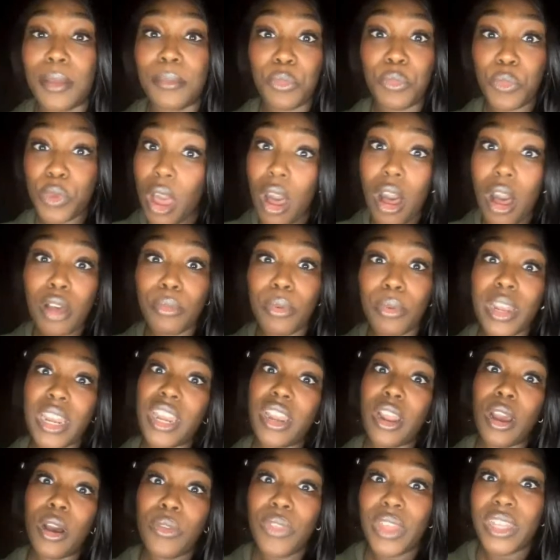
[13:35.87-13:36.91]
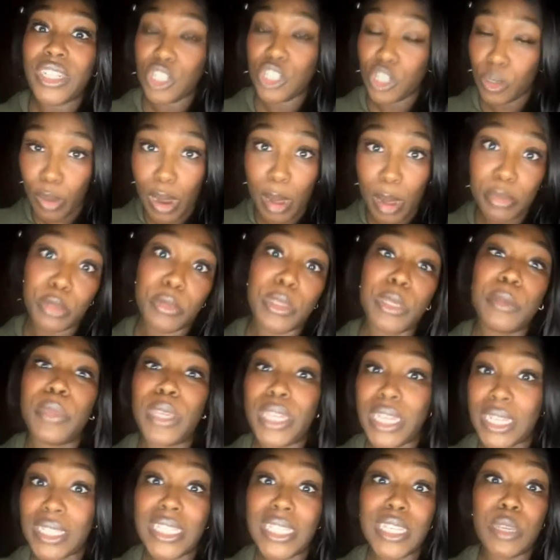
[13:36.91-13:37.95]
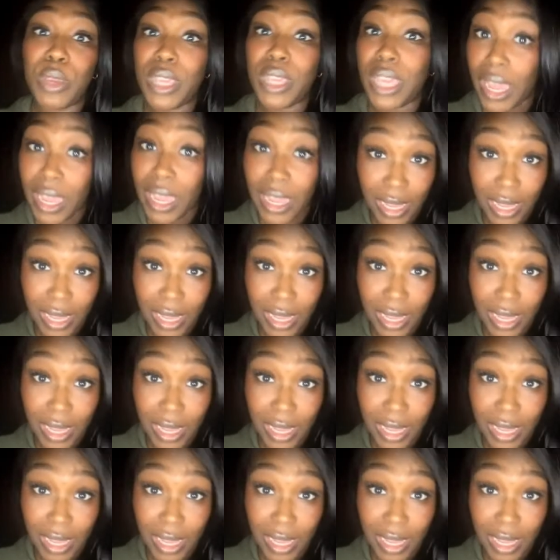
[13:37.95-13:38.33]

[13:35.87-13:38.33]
We already know that you could probably be a CPA